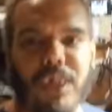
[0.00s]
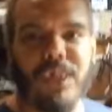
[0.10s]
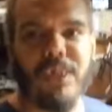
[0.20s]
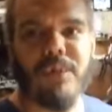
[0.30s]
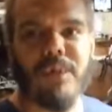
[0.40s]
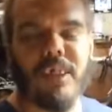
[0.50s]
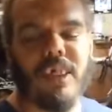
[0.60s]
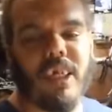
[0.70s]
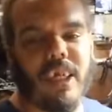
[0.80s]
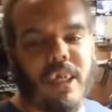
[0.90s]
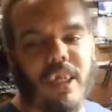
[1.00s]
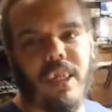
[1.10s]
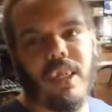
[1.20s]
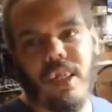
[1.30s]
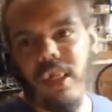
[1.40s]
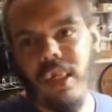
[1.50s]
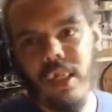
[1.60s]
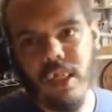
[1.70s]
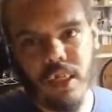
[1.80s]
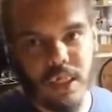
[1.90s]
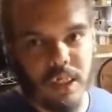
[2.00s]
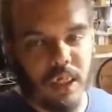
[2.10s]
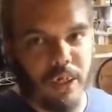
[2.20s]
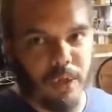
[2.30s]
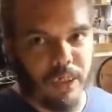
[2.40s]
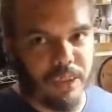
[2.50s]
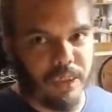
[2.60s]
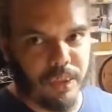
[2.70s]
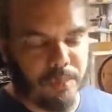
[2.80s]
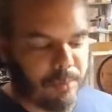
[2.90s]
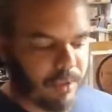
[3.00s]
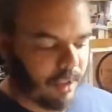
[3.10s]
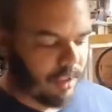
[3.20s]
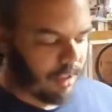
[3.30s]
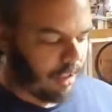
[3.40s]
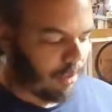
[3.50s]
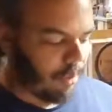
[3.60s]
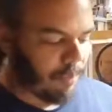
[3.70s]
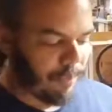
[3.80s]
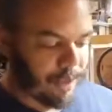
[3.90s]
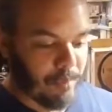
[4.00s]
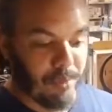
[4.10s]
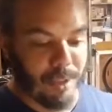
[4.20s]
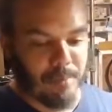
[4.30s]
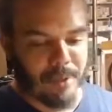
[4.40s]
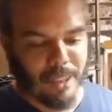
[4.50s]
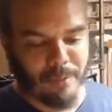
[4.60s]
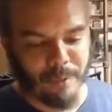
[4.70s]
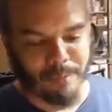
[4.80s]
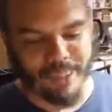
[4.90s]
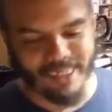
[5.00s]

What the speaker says: to, and I know I should, but I don't know if I should bring a bike with me.